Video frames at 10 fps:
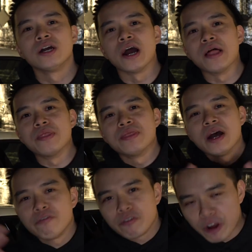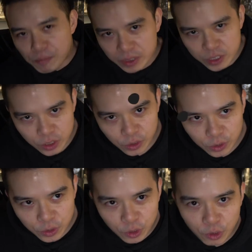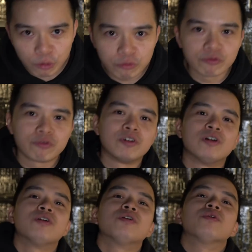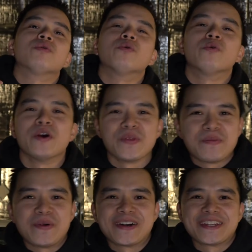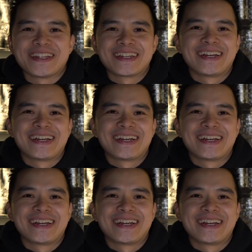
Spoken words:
another episode of What the Pun.